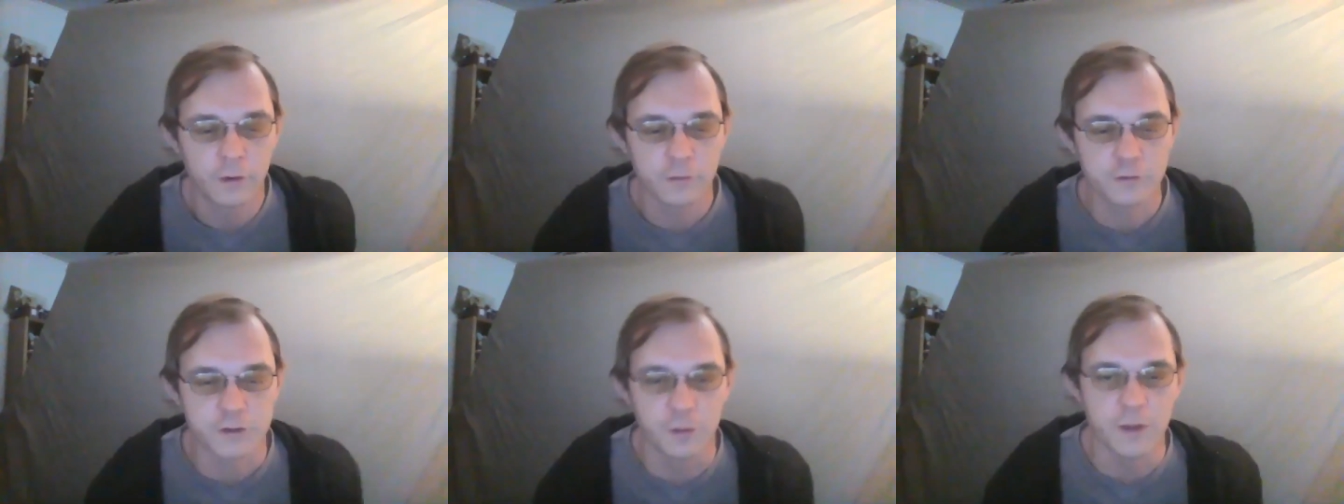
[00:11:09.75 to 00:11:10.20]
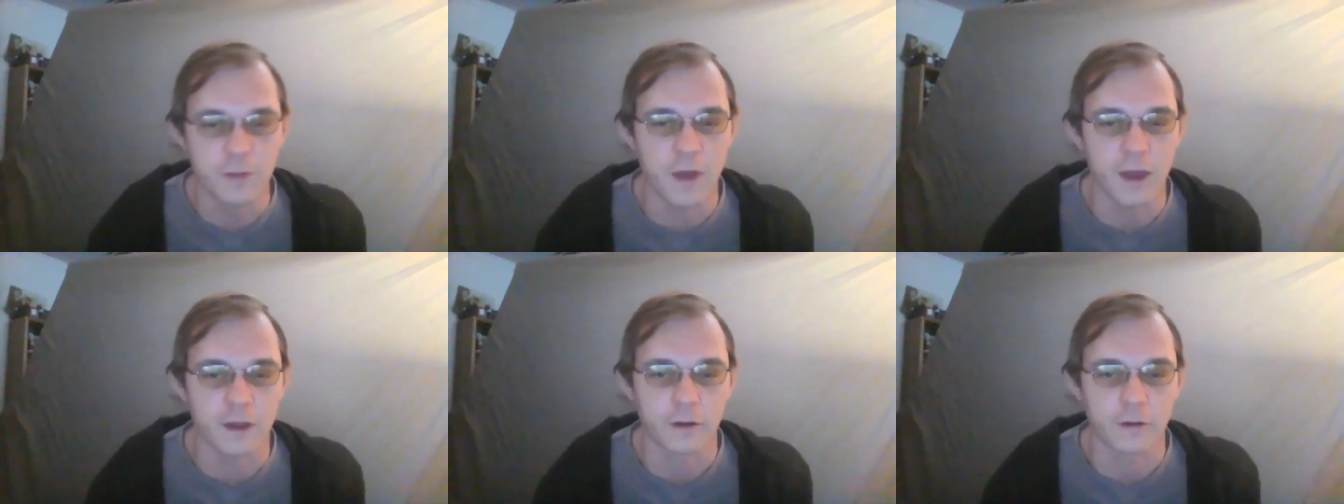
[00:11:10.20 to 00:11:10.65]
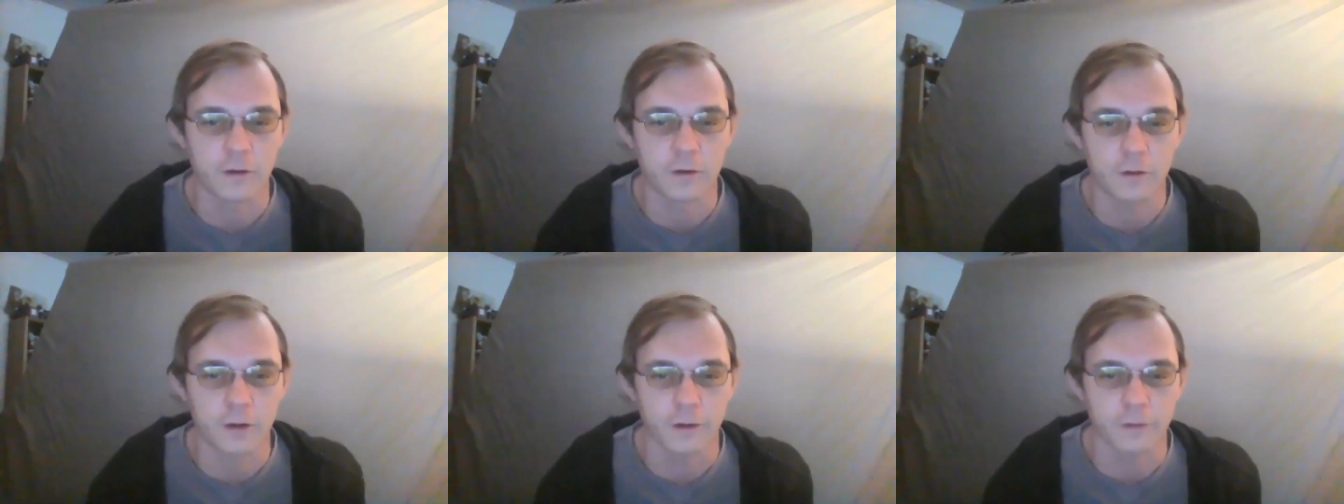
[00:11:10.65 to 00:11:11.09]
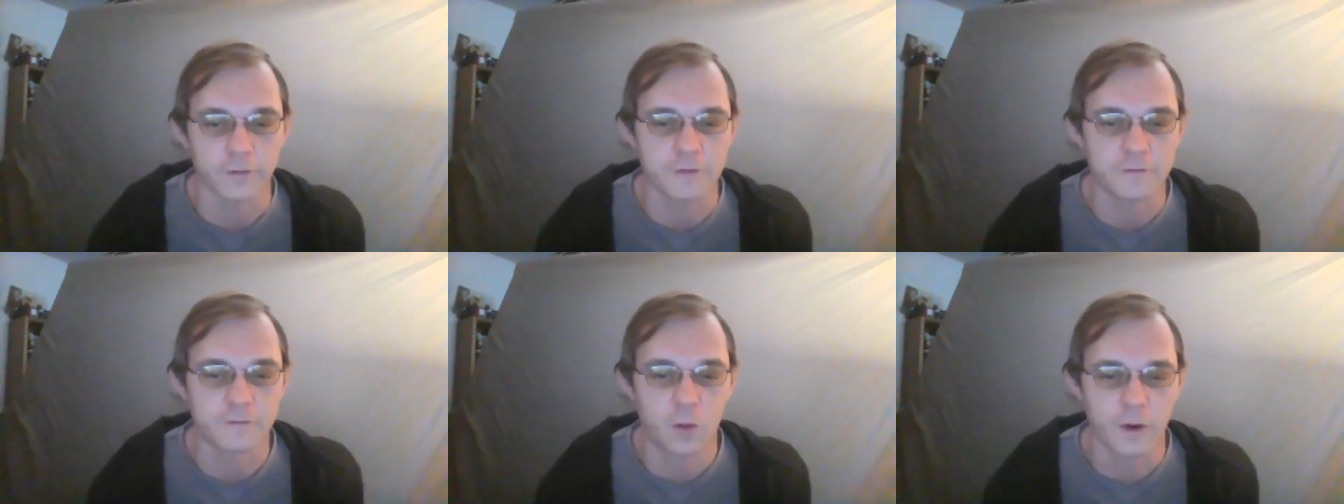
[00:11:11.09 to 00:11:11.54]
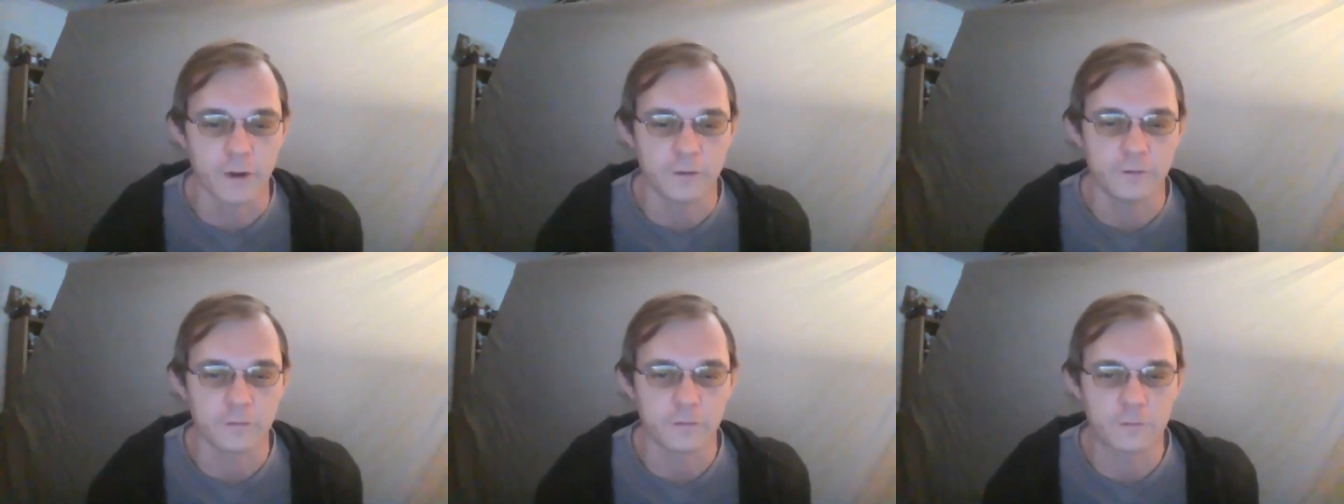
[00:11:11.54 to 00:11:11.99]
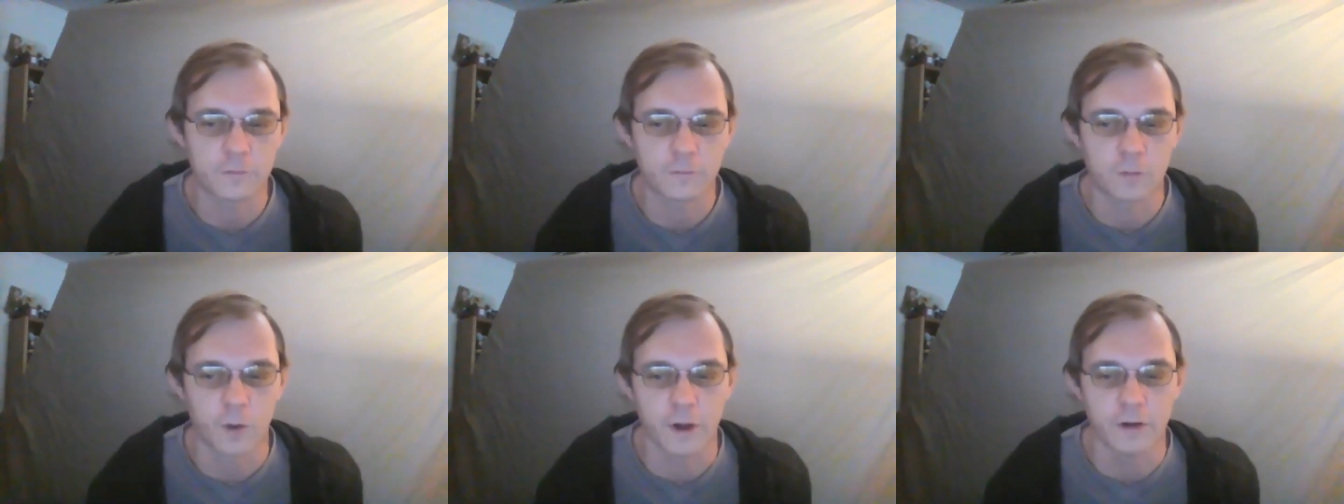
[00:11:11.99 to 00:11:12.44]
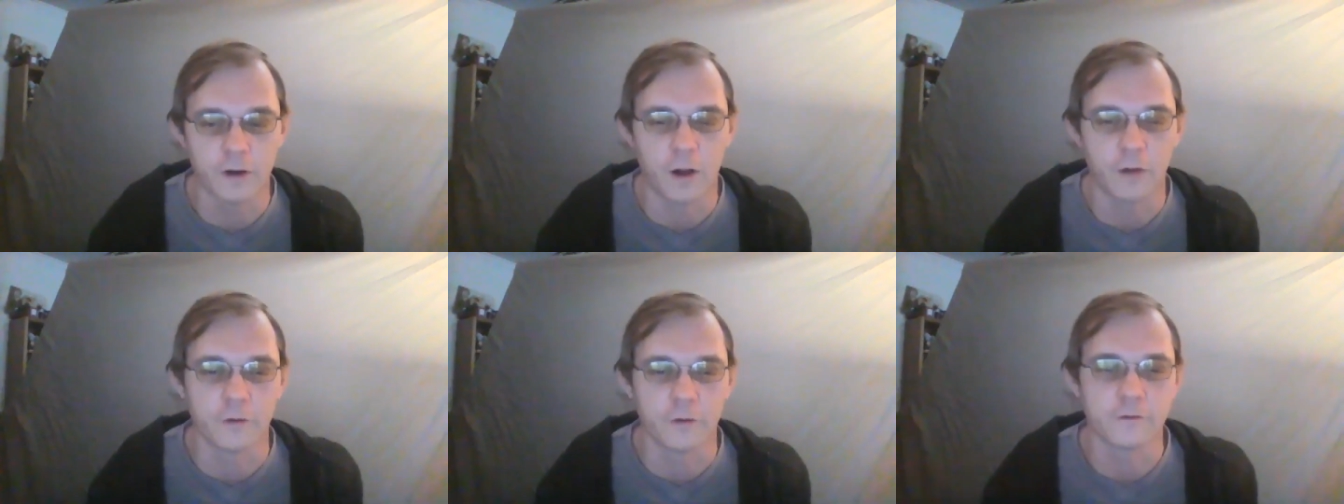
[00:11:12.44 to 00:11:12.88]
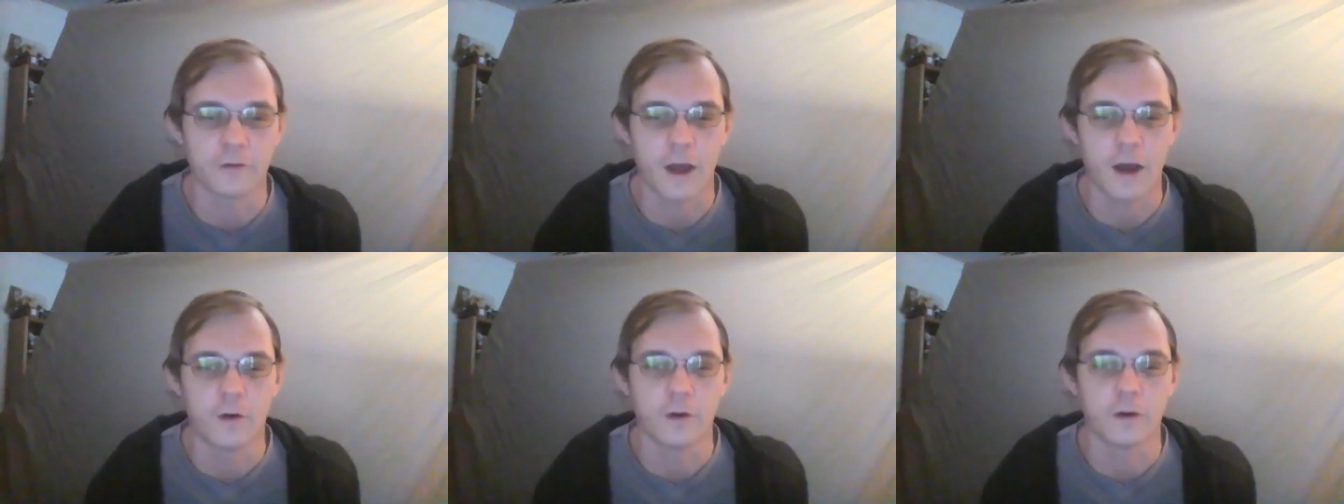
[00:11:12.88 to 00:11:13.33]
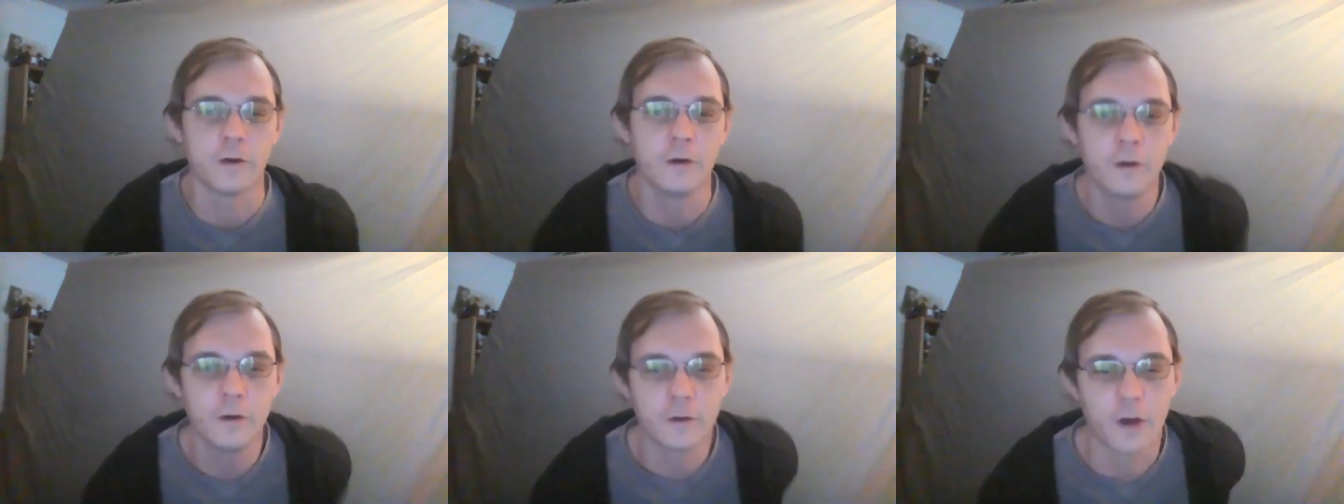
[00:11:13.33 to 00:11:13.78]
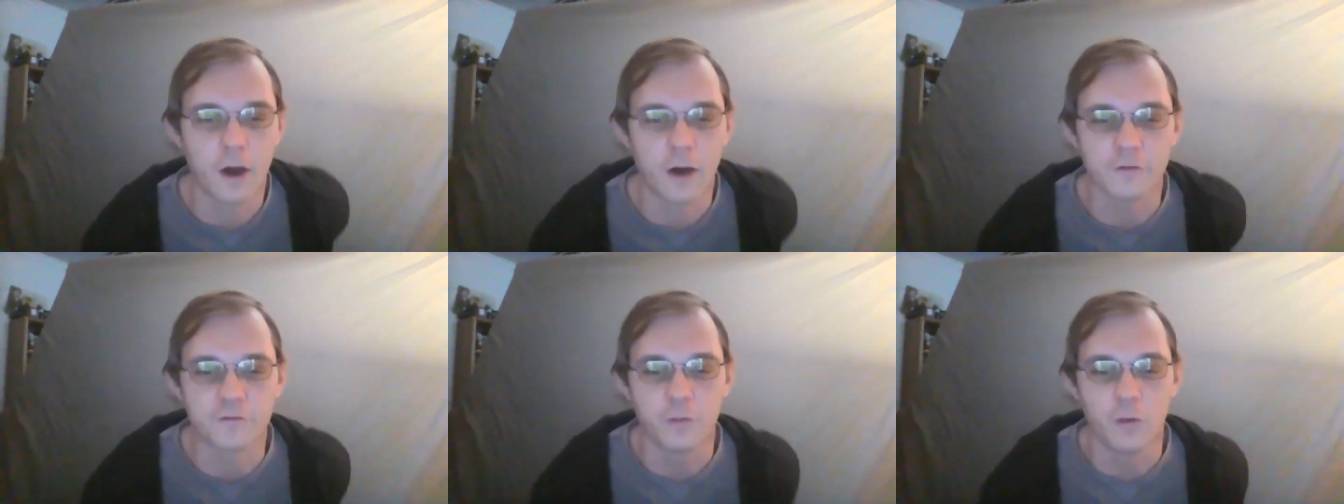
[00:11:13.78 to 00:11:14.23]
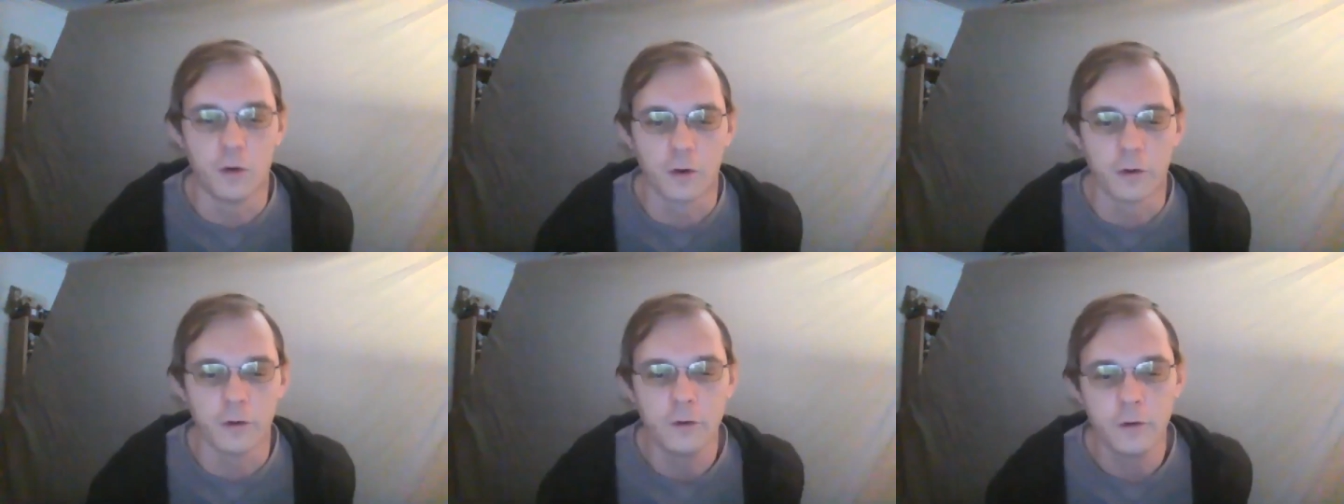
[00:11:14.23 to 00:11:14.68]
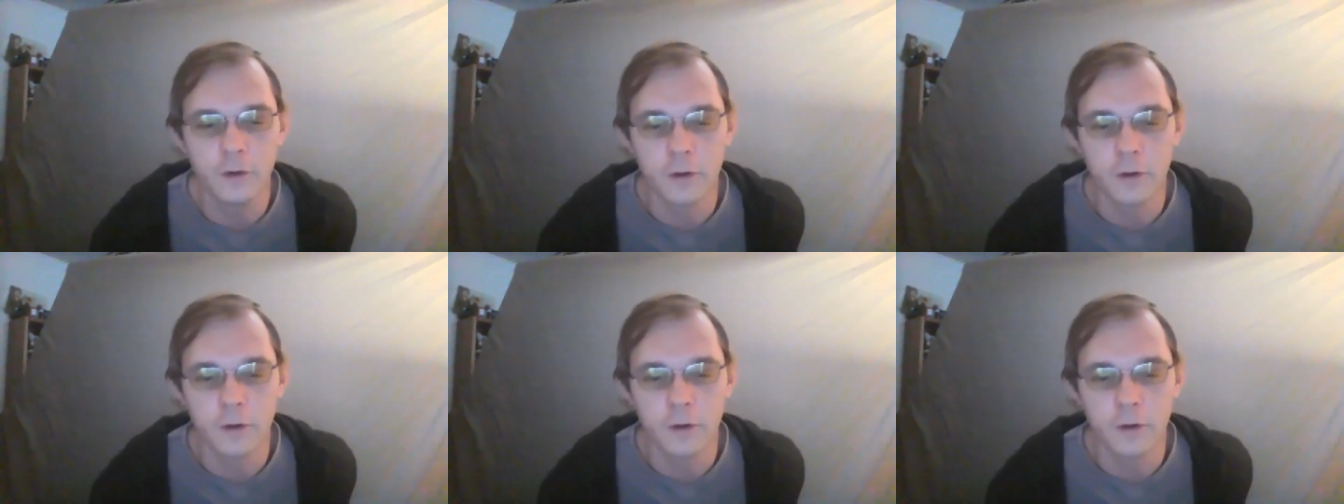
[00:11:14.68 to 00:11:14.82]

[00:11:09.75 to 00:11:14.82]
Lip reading: should be making at least $20 an hour. Not if more.